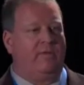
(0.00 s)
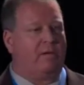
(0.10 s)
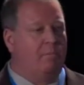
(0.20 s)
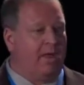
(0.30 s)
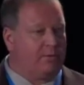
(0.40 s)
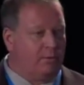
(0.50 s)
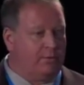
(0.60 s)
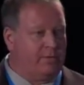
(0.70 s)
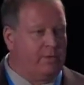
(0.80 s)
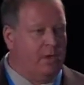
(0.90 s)
like
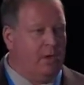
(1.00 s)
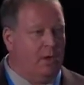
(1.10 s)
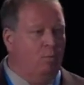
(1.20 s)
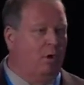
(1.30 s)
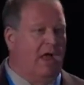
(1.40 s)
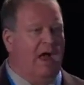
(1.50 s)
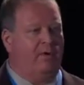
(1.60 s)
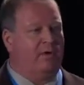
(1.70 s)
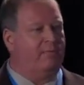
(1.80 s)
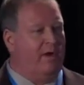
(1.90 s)
muscles will
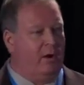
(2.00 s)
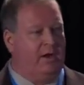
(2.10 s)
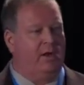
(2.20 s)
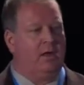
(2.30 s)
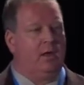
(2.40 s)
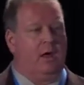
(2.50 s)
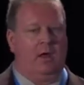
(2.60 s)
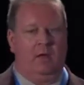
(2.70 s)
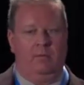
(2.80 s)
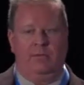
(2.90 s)
have a very
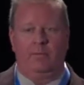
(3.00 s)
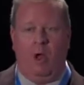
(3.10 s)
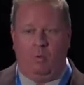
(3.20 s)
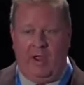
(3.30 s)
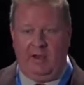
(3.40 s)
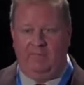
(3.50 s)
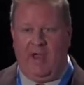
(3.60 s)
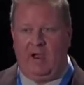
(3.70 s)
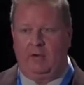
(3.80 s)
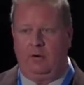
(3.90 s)
small weighting
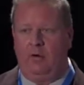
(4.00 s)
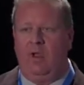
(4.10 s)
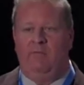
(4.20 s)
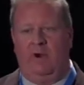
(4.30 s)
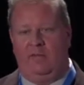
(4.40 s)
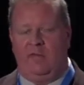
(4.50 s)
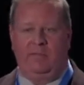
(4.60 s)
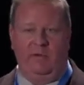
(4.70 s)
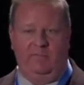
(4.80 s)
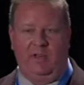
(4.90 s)
factor. Very
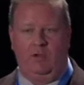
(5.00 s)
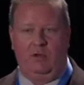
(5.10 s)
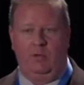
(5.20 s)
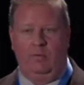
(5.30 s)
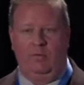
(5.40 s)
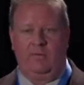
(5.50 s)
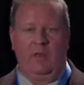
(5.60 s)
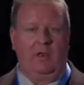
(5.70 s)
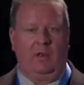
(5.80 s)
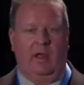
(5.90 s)
sensitive tissues
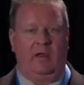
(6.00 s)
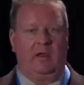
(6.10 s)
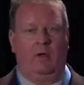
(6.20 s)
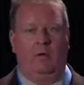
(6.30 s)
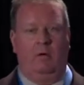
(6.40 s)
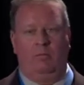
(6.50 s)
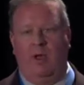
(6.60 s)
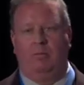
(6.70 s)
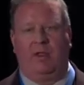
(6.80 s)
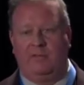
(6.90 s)
like
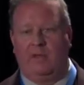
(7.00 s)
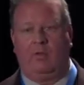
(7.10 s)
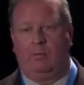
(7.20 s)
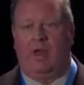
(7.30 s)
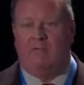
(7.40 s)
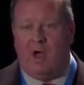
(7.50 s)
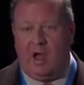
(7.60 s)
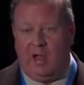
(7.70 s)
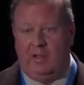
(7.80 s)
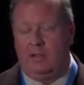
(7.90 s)
red blood cells will have
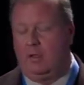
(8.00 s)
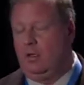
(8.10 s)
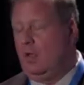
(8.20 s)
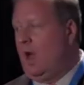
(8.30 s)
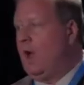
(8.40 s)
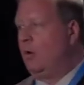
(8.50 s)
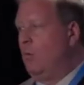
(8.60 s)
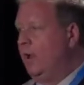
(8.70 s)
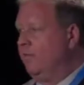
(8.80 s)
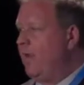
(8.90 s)
a higher
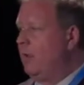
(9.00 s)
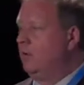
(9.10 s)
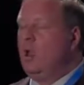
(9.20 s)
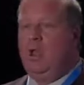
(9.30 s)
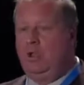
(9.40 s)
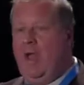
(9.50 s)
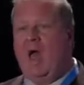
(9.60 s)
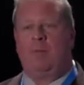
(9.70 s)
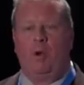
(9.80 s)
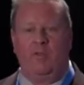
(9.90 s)
weighting factor. You
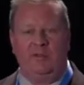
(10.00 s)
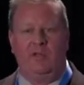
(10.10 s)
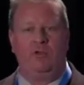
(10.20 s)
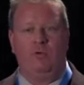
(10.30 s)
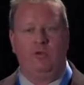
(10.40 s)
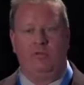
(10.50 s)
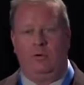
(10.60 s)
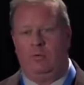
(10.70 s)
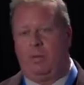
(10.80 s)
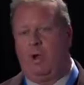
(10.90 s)
add up all the tissues in
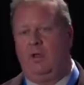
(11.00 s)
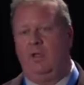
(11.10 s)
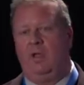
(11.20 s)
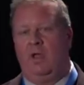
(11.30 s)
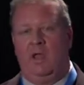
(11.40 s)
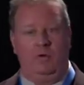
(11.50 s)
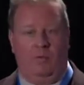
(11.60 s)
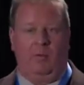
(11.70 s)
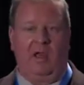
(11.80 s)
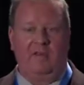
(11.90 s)
your body, it
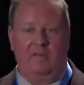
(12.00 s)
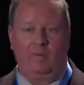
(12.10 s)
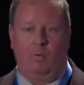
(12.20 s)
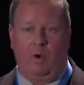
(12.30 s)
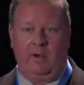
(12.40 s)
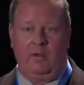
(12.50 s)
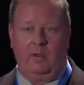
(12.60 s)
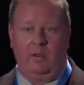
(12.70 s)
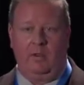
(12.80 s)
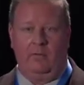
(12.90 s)
normalizes to 1.
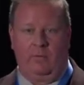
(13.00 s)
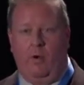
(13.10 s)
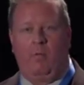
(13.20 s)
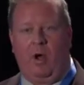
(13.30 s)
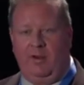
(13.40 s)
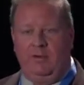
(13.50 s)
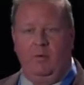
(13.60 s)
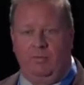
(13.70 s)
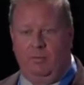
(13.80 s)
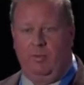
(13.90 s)
So the whole body
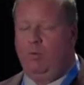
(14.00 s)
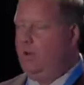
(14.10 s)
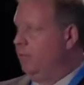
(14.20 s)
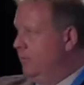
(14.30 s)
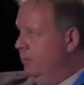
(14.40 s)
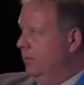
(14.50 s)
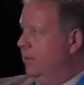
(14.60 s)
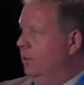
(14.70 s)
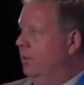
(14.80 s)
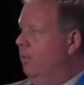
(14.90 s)
dose will be 1. So you
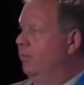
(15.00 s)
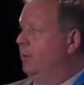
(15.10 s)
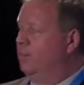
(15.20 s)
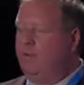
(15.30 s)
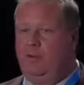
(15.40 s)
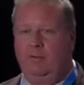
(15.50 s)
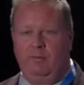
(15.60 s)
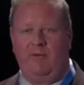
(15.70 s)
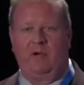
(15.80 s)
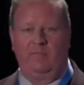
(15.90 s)
can go from equivalent to
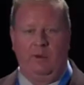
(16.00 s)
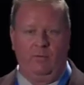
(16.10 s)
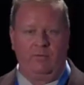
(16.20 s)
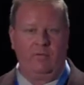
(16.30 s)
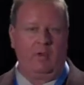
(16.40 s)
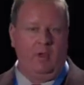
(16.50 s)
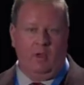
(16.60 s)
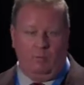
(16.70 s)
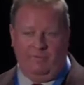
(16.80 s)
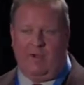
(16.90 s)
effective dose
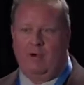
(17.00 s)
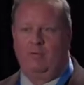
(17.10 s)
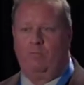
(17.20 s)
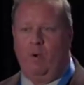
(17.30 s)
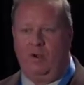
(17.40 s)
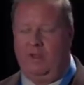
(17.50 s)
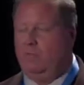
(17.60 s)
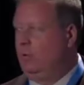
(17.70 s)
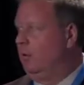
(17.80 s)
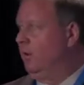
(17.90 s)
with a factor of 1 if
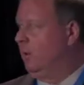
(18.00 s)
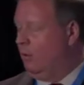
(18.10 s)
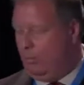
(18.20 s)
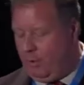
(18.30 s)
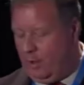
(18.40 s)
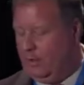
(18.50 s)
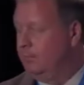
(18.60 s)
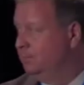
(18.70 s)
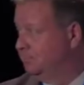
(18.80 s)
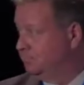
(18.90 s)
you're looking at whole body.
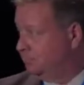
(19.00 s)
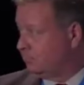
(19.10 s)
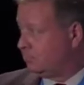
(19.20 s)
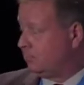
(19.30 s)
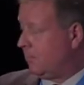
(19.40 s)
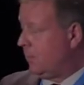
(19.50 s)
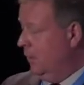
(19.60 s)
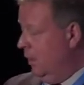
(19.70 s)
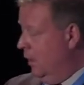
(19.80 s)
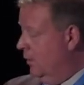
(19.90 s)

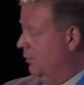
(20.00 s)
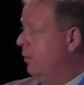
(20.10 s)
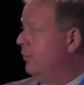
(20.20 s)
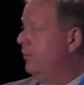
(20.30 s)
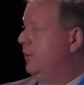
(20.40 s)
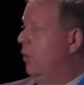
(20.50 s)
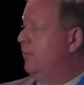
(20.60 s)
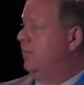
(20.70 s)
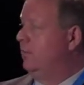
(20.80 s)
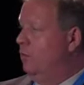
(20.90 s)
So those are the
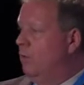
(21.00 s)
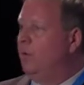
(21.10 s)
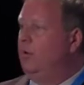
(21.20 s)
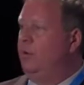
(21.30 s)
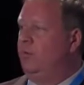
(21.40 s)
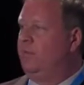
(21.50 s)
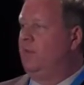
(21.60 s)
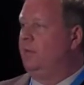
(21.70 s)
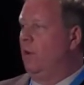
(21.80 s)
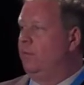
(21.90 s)
doses, and normally when you see
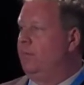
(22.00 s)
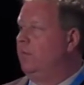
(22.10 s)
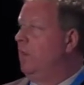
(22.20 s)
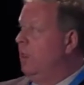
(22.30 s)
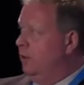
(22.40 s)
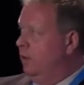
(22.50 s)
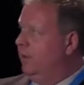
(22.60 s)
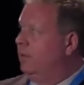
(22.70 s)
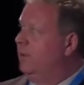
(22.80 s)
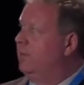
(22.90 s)
doses, you're either
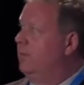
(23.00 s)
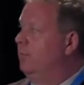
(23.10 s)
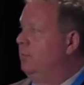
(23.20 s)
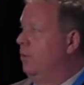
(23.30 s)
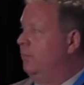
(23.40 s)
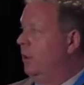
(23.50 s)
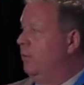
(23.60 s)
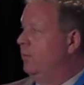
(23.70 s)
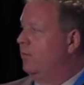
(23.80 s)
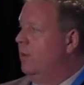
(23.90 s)
going to see absorbed
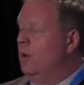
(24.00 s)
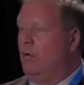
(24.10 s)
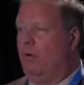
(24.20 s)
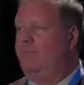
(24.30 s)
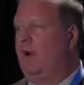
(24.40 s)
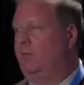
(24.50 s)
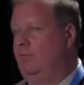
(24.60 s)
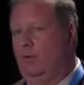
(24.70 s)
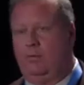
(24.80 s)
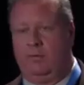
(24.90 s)
dose or effective
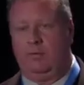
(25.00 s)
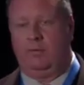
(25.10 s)
dose.